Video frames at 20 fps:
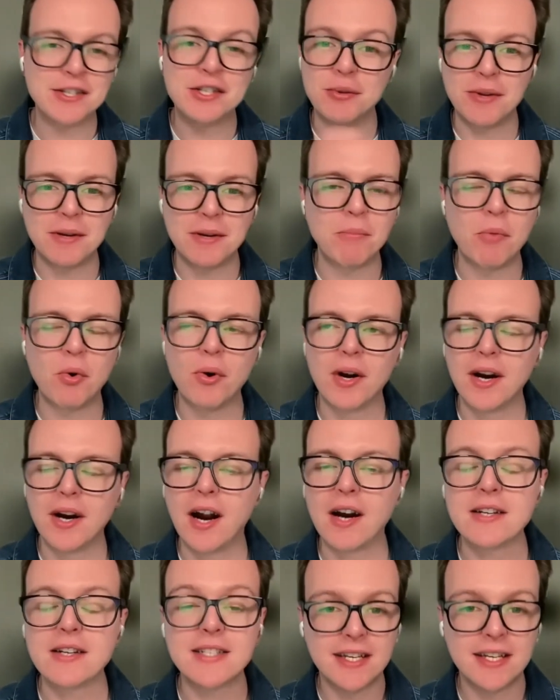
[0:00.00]
doing
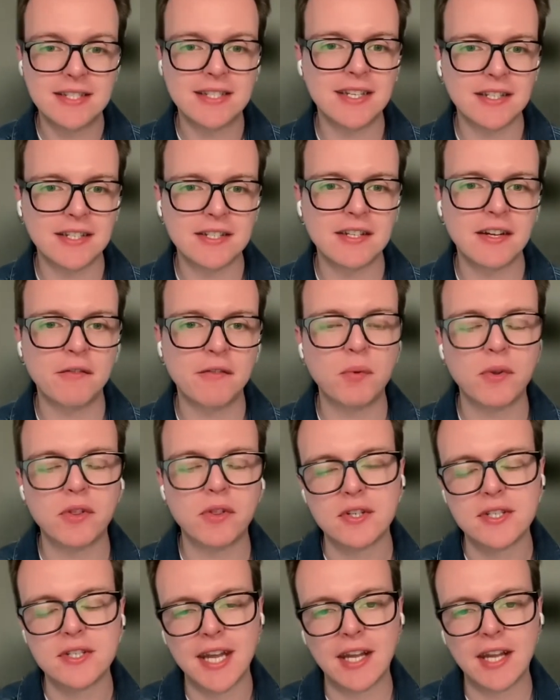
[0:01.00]
more artistic stuff with
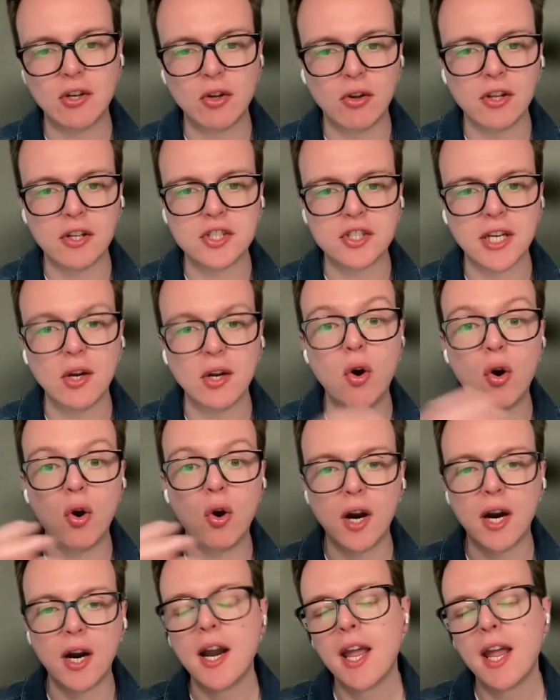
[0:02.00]
your technology?
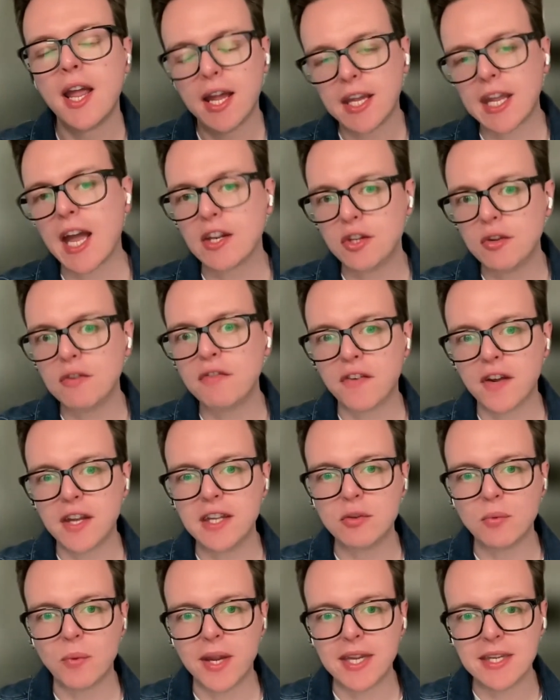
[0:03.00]
Or can you
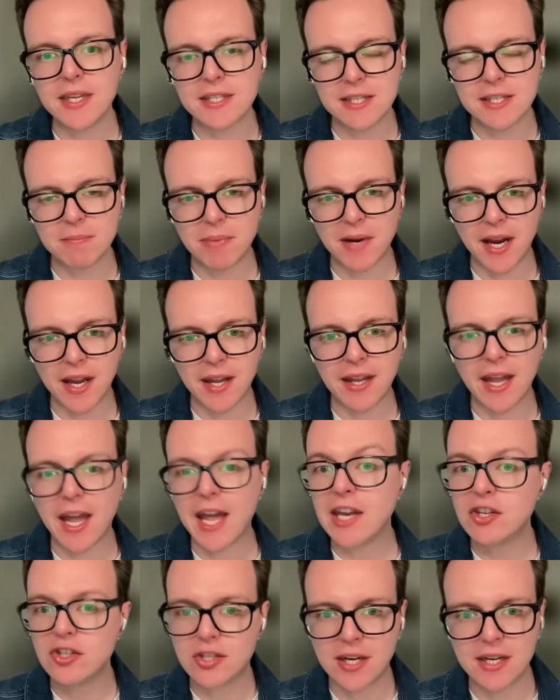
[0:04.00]
find ways to bring
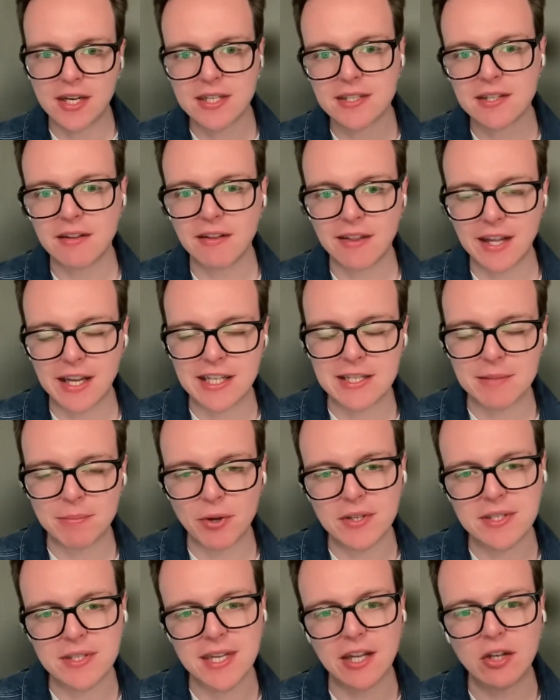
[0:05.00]
interesting things
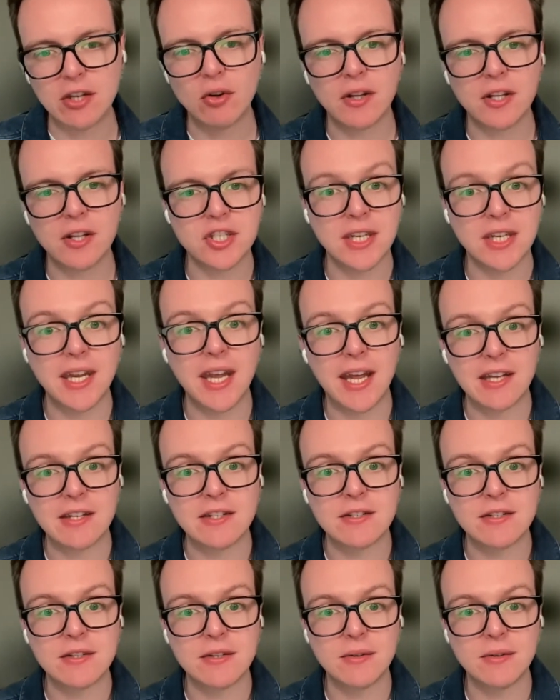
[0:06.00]
about technology
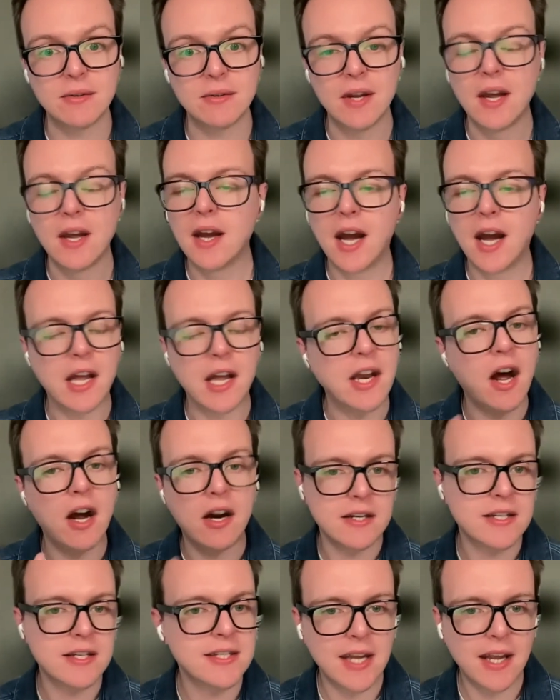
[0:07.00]
into an
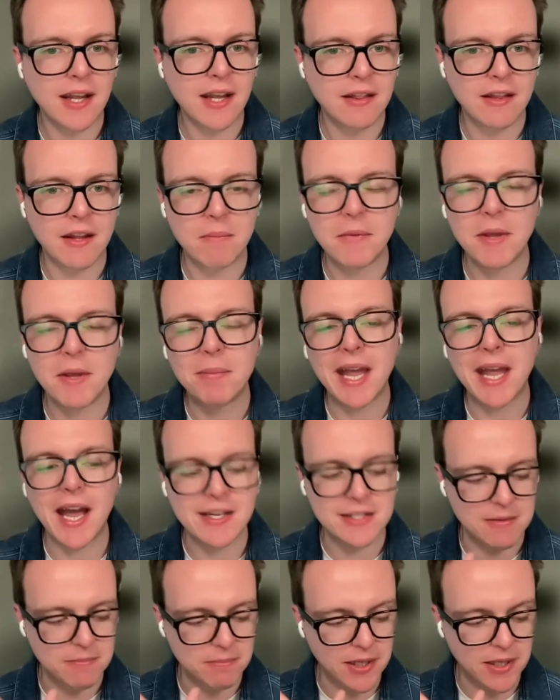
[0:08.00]
art setting that maybe
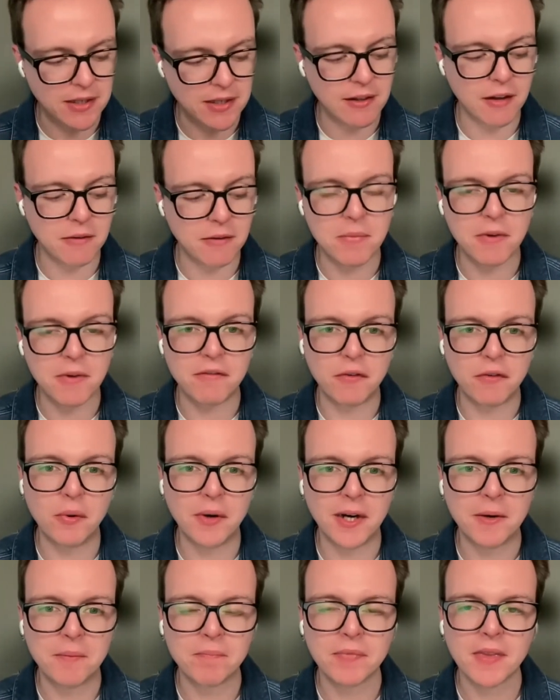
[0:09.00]
hasn't been done
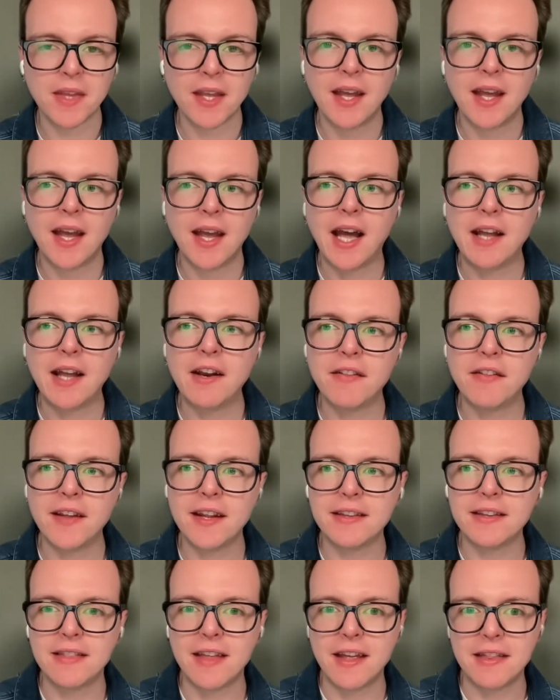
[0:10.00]
before? And I
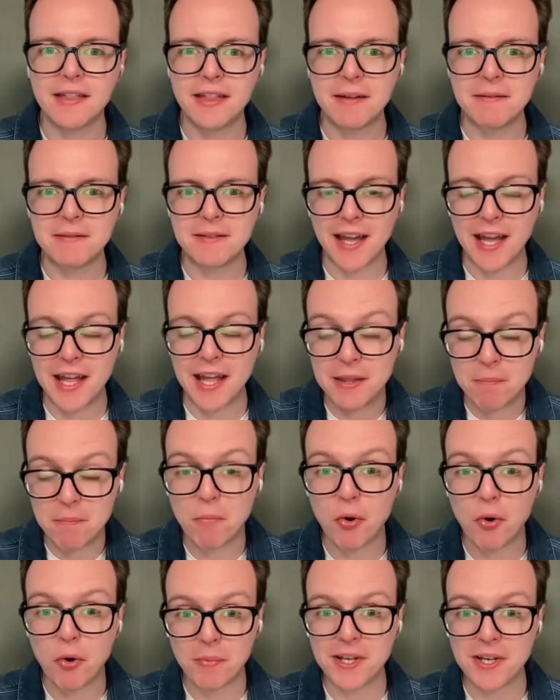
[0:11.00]
think that at the
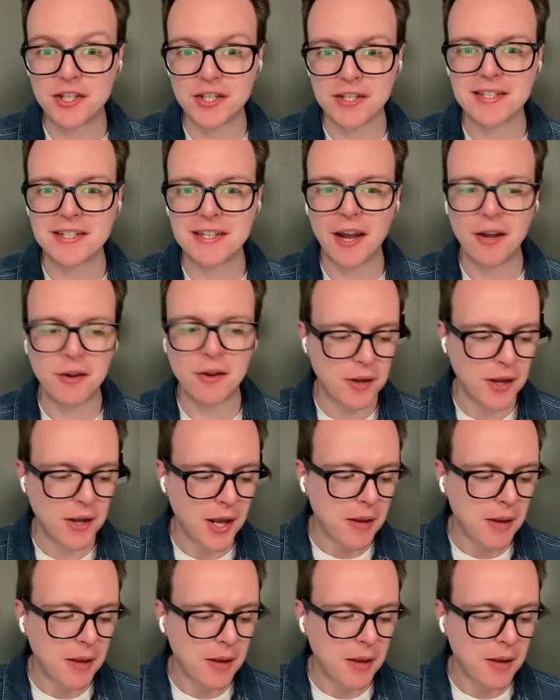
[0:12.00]
moment just now,